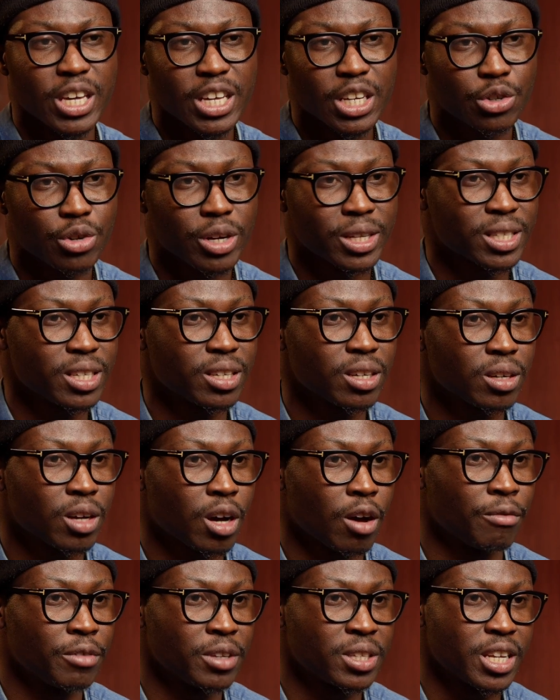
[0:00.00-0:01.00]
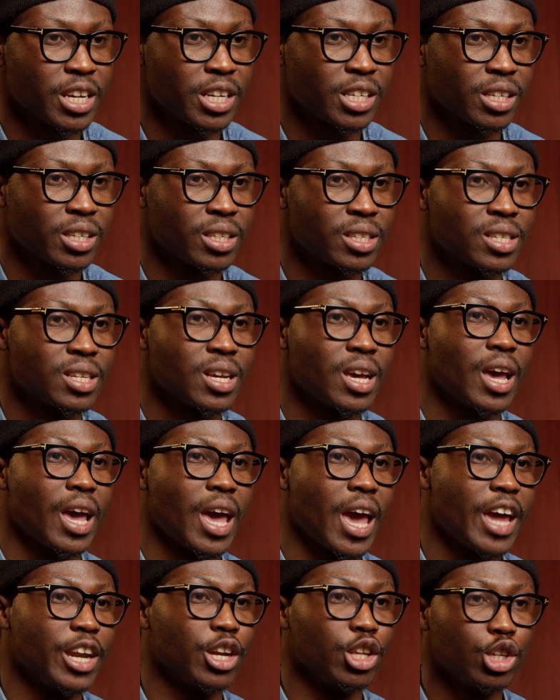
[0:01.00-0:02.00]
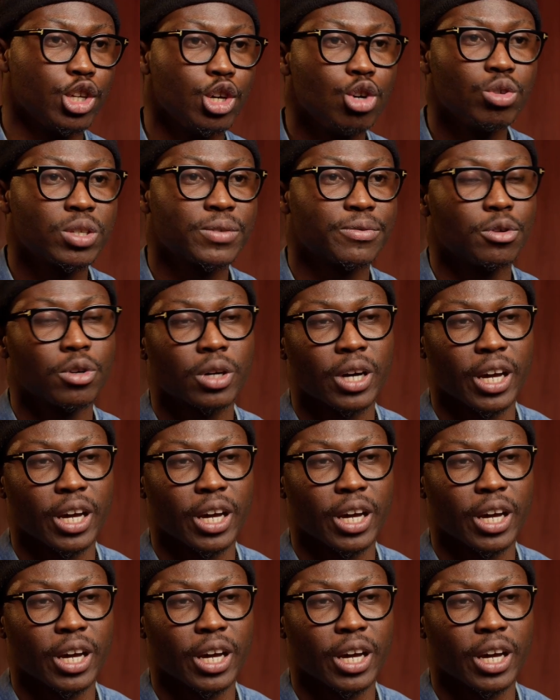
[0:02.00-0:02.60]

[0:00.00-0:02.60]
interesting conversations and useful